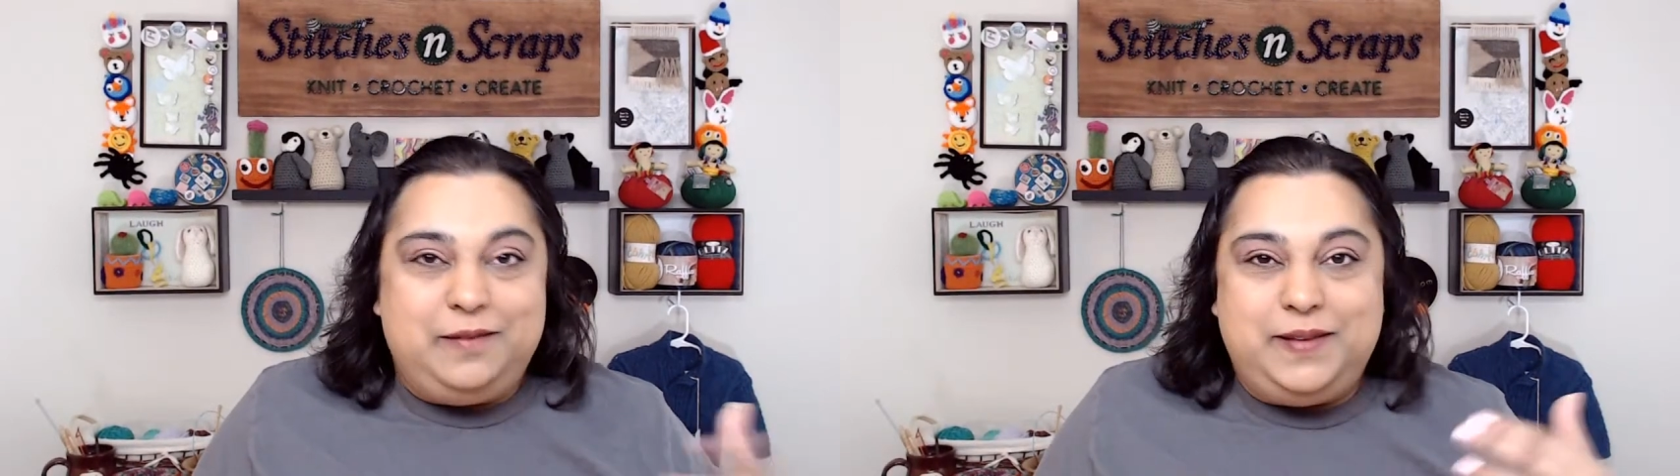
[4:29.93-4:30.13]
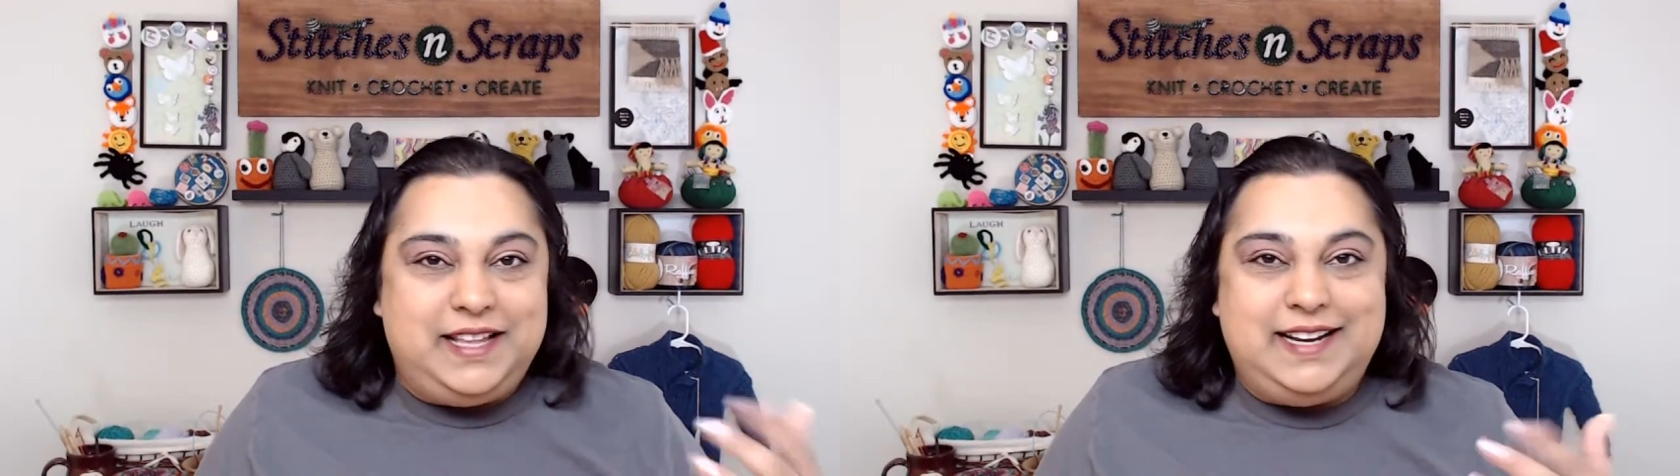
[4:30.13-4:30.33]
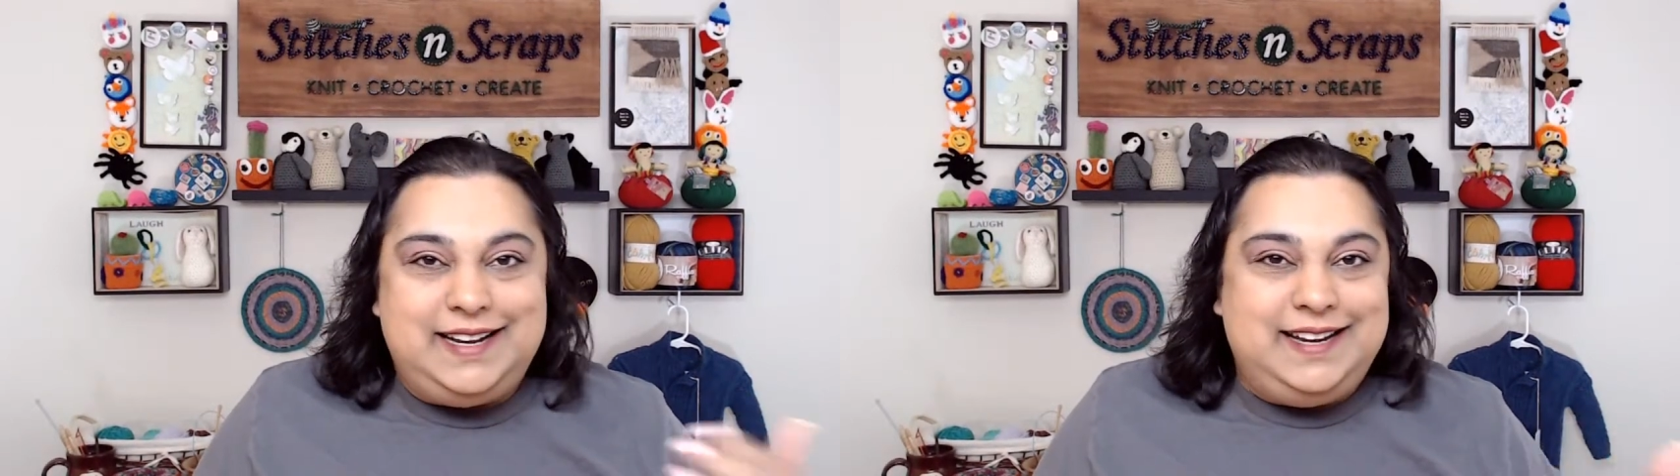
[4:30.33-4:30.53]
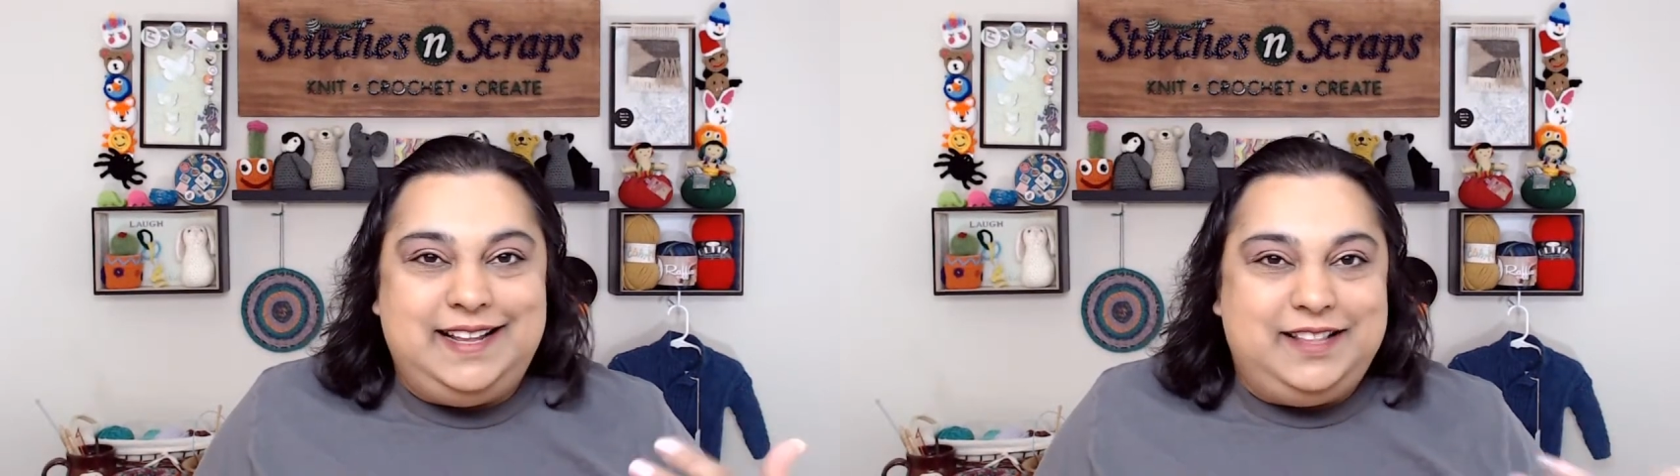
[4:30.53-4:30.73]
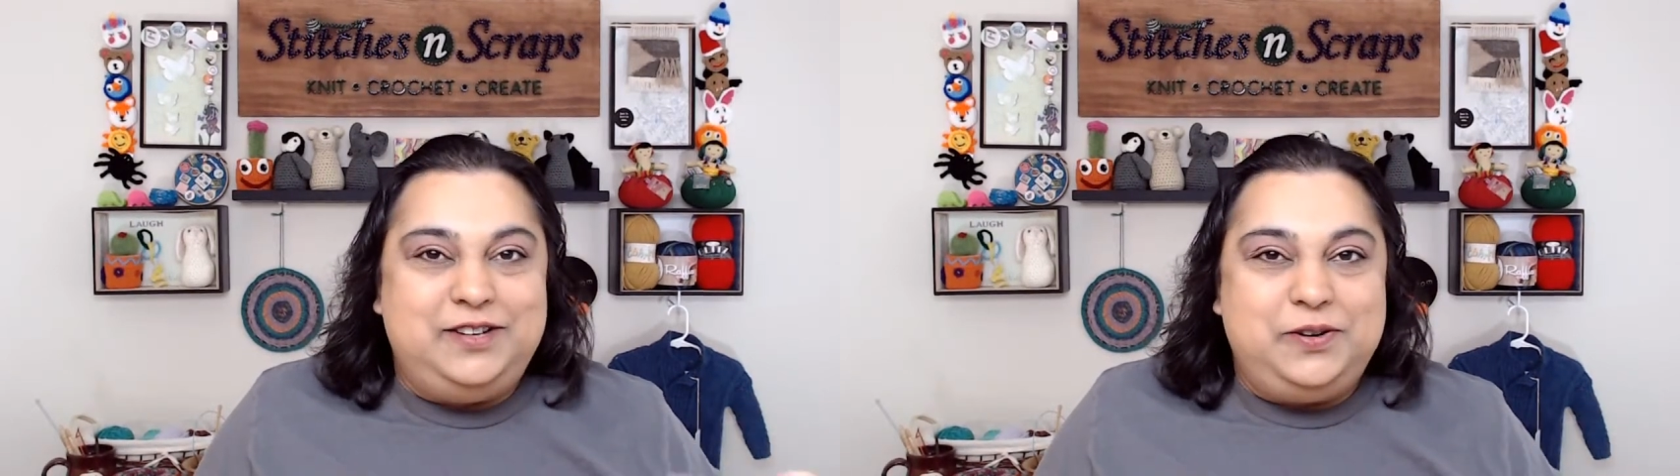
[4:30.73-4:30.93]
but they didn't
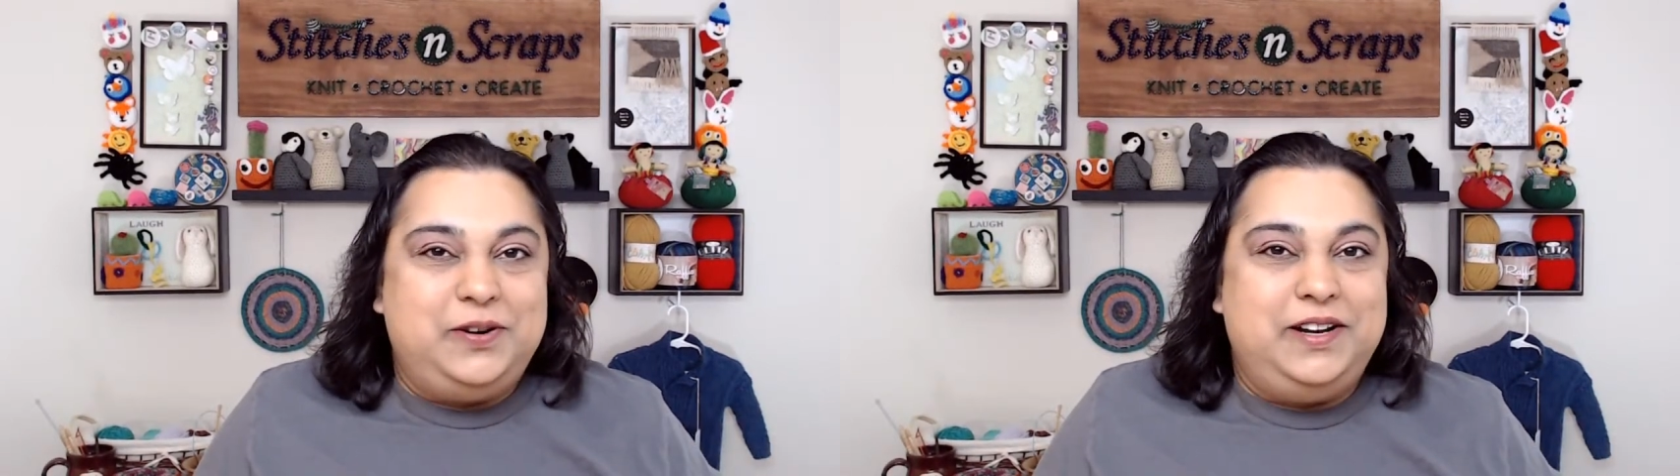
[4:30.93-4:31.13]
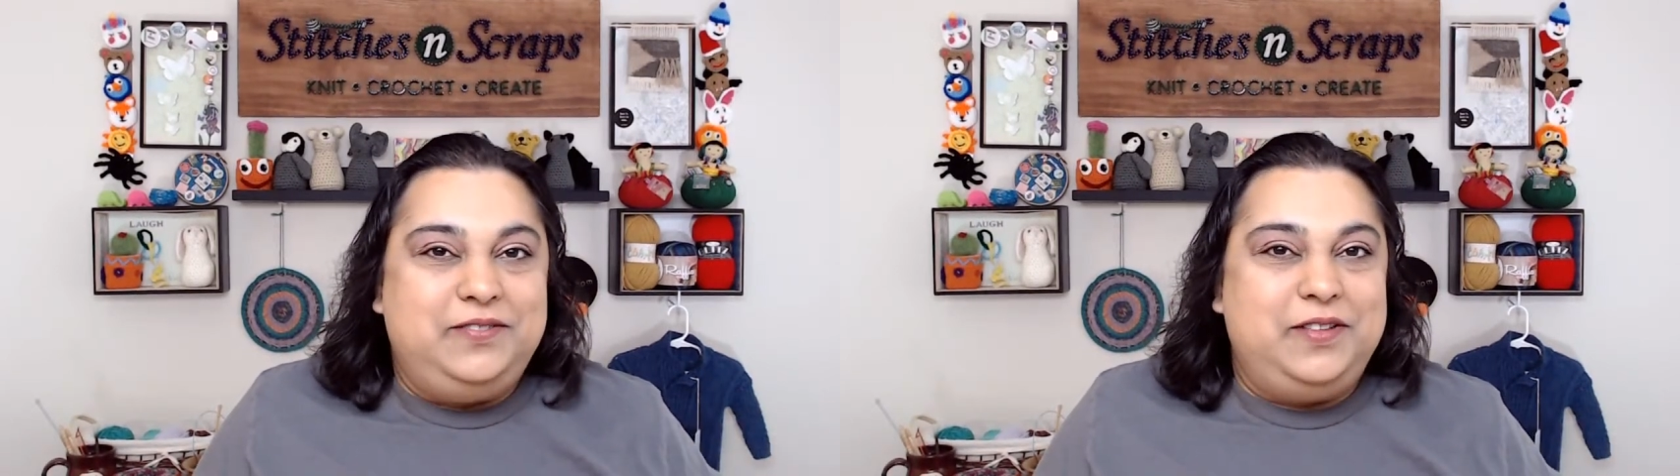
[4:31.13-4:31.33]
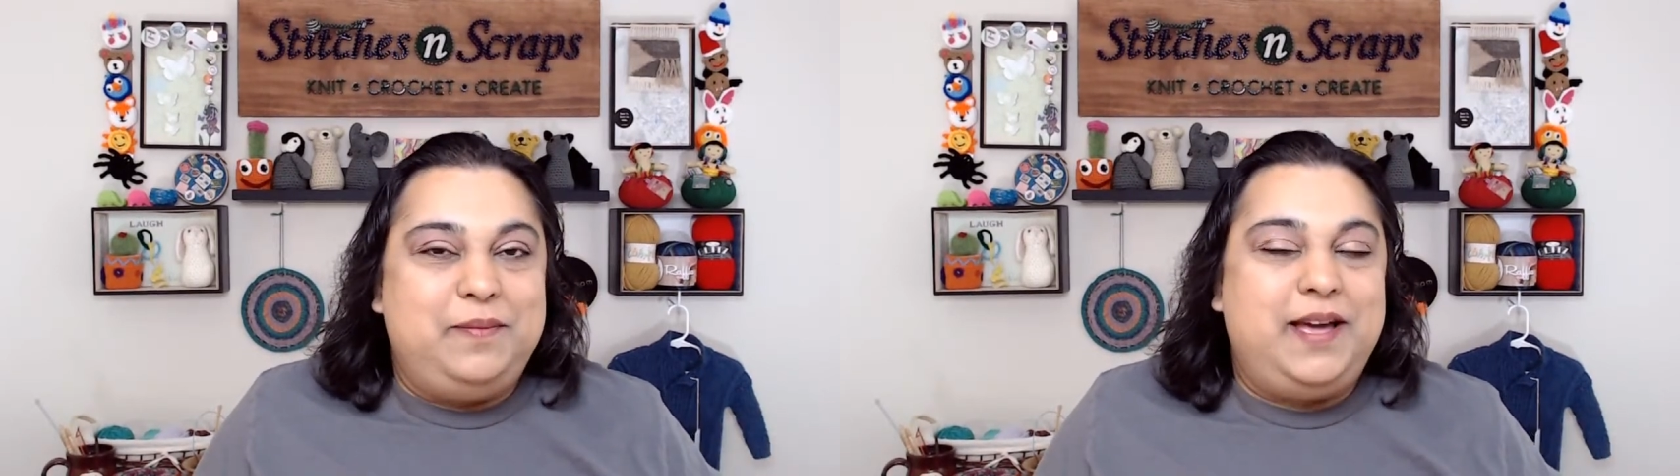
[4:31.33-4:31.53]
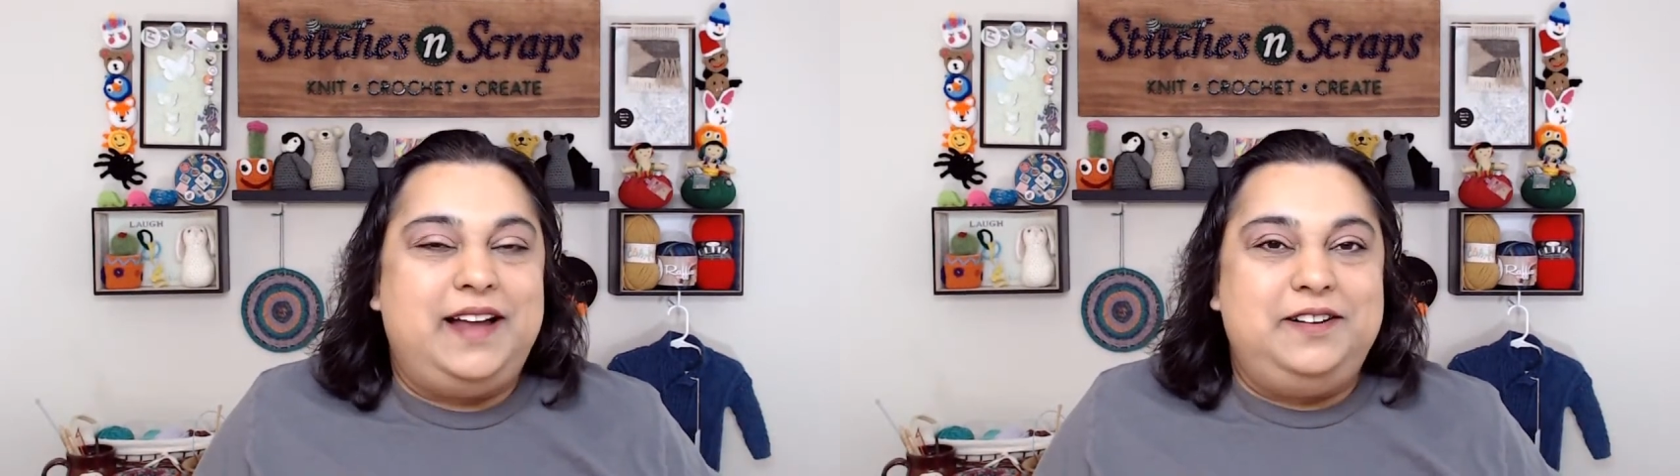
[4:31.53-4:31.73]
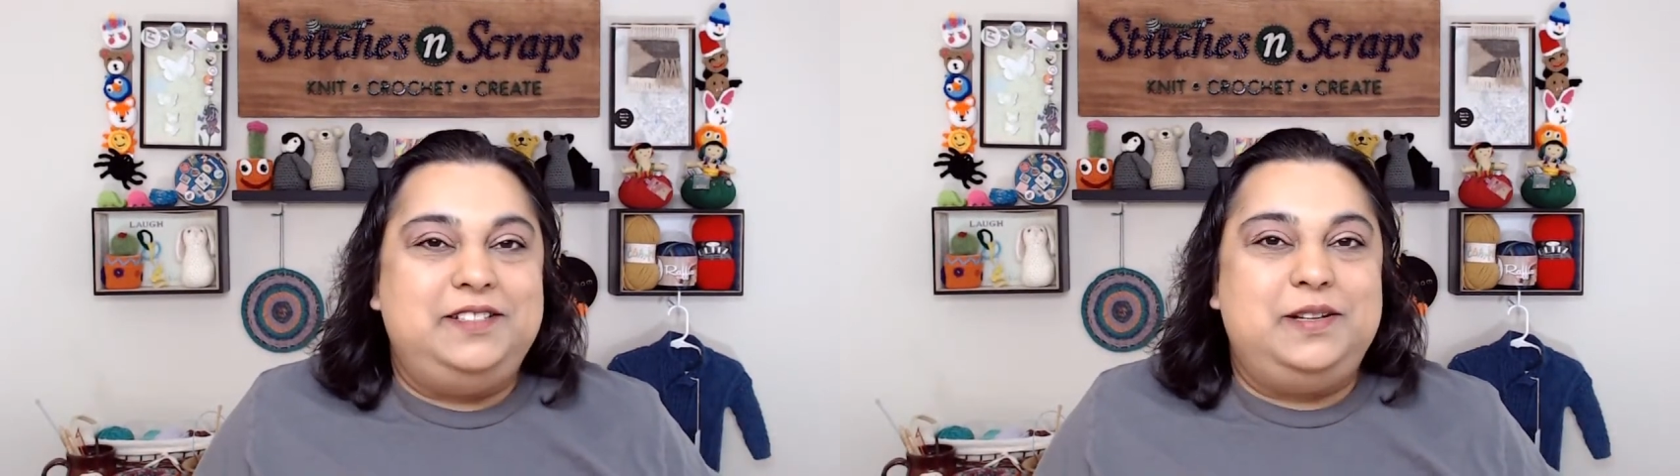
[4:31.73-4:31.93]
need the tutorial for the
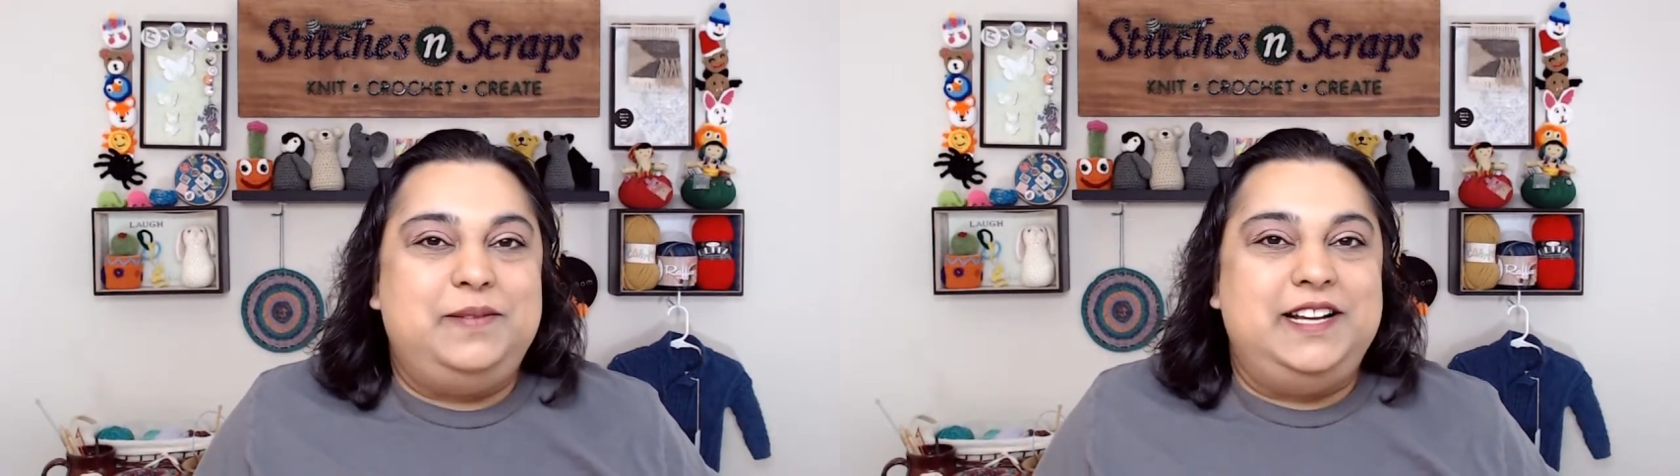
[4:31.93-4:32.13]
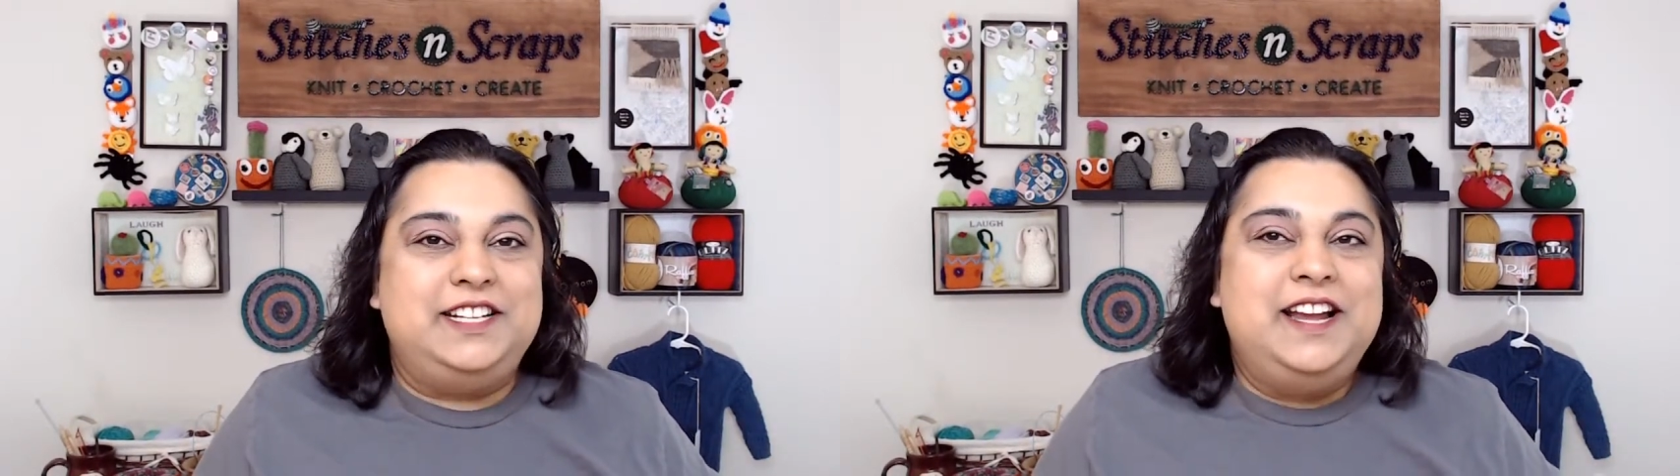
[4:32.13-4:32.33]
pattern so much.